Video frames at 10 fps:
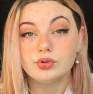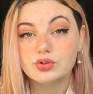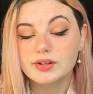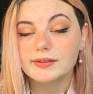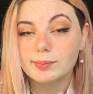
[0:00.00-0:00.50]

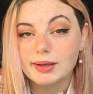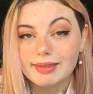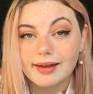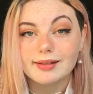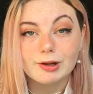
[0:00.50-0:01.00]
can debate
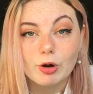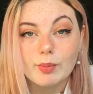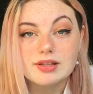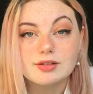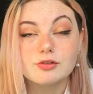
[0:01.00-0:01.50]
that in the
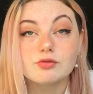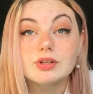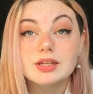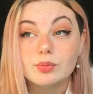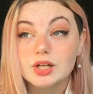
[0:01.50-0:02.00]
comments if you
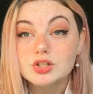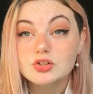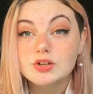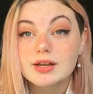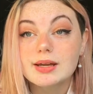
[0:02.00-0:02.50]
really wish,
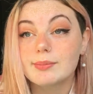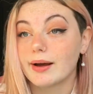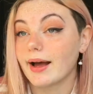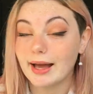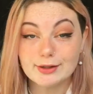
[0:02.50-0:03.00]

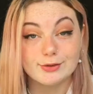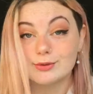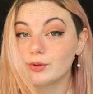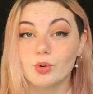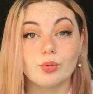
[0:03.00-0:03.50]
but I do
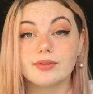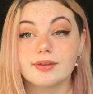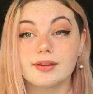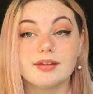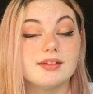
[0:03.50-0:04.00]
not want
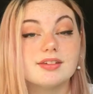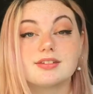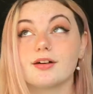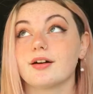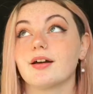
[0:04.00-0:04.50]
to
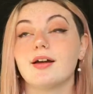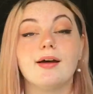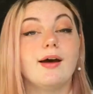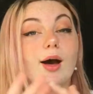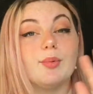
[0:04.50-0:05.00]
start
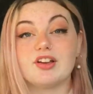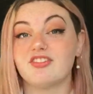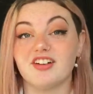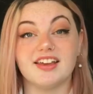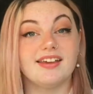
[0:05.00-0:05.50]
a big
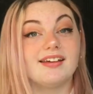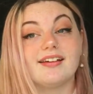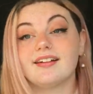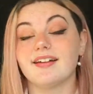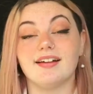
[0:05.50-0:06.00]
fight
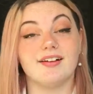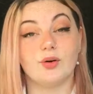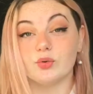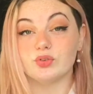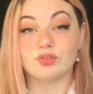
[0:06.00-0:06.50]

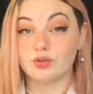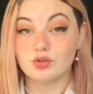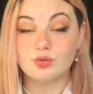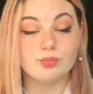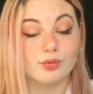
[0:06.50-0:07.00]
on
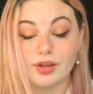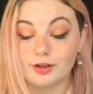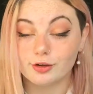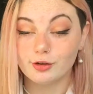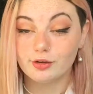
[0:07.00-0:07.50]
YouTube, no thank you.